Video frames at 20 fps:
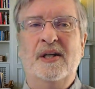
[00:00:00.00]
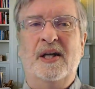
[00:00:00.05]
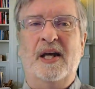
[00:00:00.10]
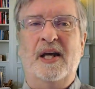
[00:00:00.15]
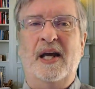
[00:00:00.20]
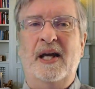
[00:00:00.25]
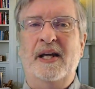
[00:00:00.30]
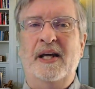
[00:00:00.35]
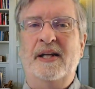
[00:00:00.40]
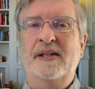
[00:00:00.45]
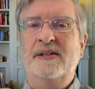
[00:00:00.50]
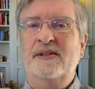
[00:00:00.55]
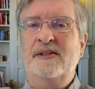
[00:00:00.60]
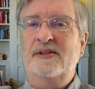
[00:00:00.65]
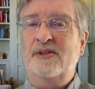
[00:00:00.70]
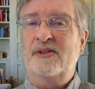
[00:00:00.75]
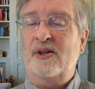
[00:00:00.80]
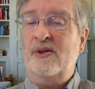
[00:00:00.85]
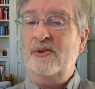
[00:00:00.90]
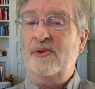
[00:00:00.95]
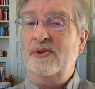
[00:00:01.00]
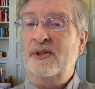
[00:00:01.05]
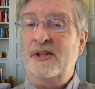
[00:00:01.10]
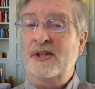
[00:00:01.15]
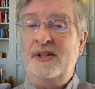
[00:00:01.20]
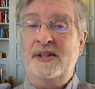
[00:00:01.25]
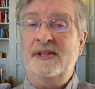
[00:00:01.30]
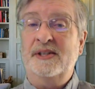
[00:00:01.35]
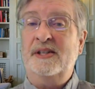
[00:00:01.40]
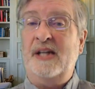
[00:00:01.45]
And so
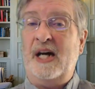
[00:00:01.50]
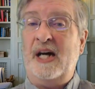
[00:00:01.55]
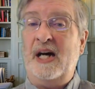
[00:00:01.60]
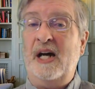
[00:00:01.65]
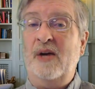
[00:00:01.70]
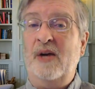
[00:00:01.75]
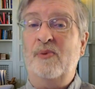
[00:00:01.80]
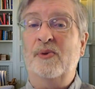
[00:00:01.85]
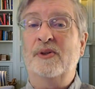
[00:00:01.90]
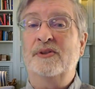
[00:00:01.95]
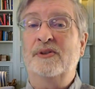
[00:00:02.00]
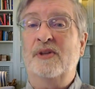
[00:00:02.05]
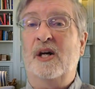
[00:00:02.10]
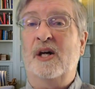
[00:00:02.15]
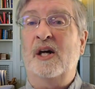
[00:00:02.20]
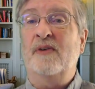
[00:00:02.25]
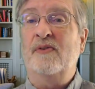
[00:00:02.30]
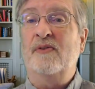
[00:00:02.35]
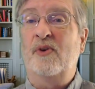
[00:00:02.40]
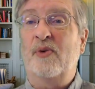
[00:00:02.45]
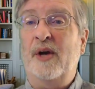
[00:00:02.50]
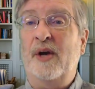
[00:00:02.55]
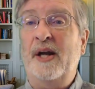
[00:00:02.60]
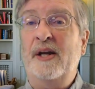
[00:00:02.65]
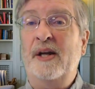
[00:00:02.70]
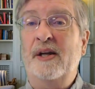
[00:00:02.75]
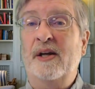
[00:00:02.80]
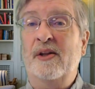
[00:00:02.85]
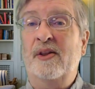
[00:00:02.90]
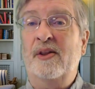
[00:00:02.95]
this guy was of
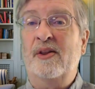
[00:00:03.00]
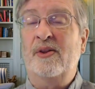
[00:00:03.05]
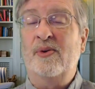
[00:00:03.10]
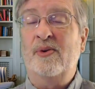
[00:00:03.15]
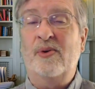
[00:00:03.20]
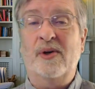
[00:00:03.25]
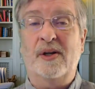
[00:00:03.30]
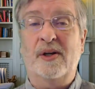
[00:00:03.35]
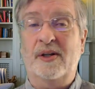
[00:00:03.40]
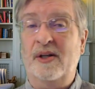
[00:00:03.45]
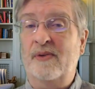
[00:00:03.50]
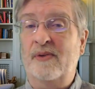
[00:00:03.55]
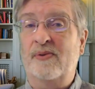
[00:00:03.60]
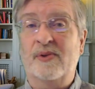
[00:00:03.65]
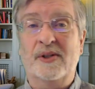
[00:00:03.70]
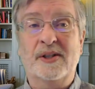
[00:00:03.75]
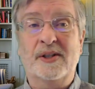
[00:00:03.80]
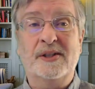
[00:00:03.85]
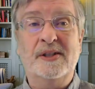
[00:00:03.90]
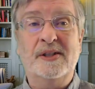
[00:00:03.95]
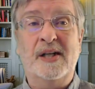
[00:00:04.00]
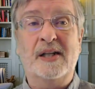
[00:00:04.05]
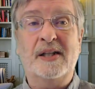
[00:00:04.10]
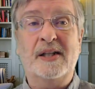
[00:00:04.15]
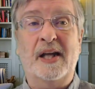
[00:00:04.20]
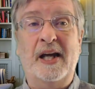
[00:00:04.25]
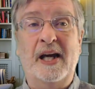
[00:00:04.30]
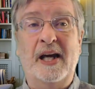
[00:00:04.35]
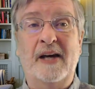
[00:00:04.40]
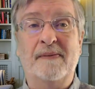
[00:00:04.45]
great authority for this not
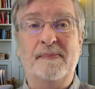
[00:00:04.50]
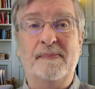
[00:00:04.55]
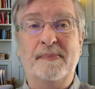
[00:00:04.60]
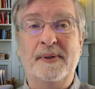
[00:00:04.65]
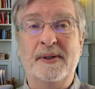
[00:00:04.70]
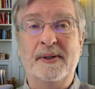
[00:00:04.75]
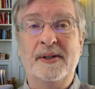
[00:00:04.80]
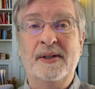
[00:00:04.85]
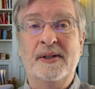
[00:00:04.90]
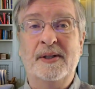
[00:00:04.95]
to happen.